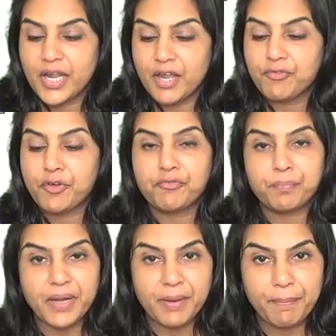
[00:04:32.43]
If you've
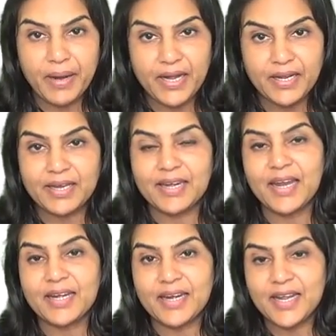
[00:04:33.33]
prepaid,
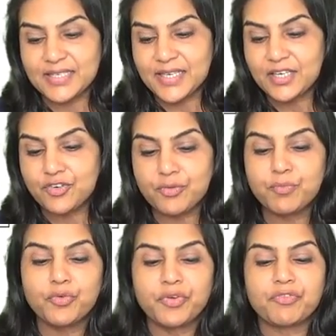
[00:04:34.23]
create an asset,
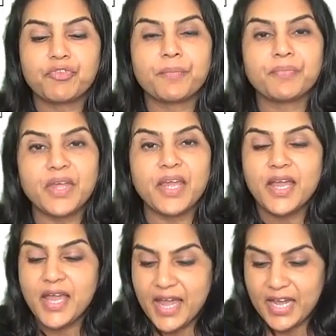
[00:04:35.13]
remove it from
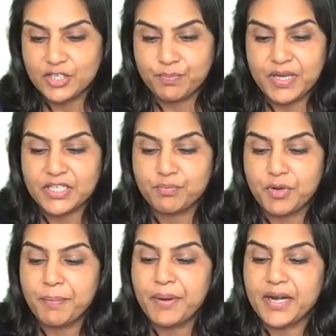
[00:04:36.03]
the expense,
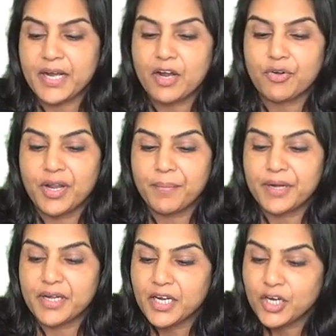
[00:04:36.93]
prepaid account
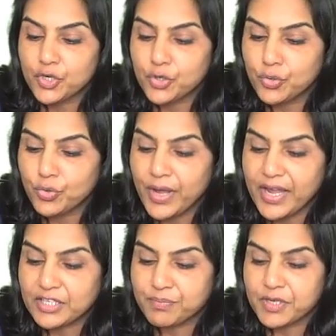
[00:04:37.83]
debit to
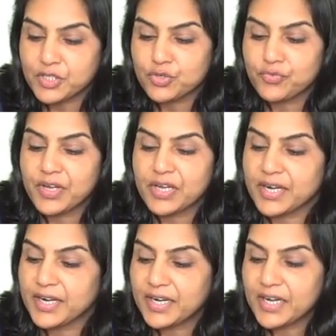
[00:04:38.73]
expense. So we
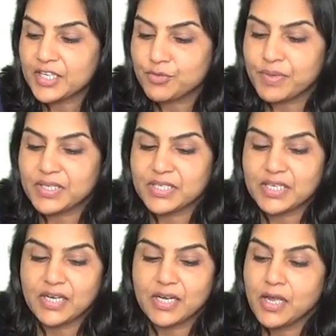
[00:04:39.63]
credit expense
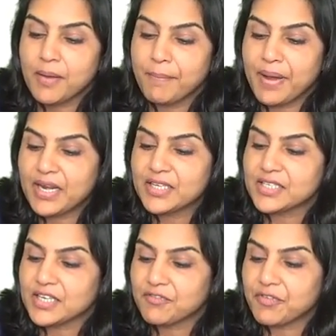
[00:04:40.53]
here.
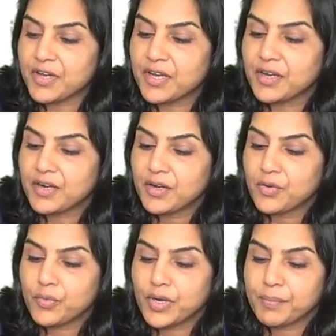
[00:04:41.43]
Balancing figure
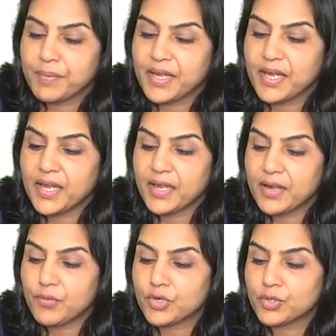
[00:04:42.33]
will be
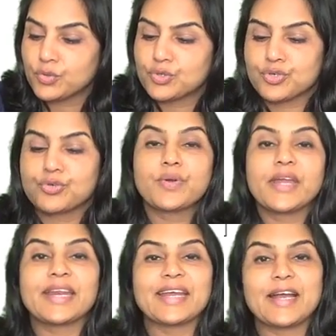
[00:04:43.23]
what goes to
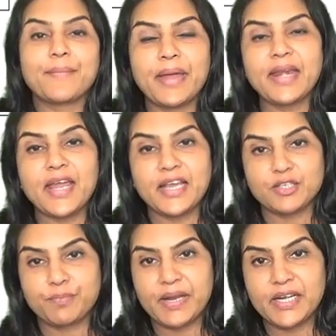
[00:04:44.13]
income and
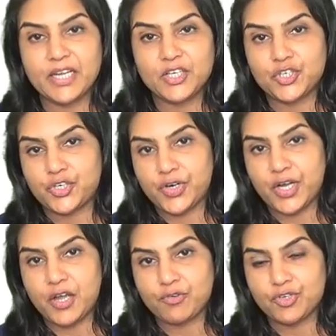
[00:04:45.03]
expenditure
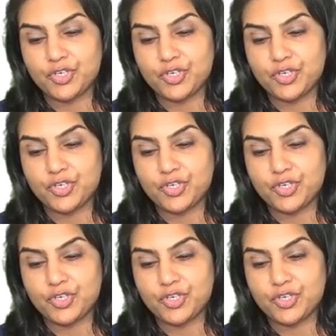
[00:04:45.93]
account.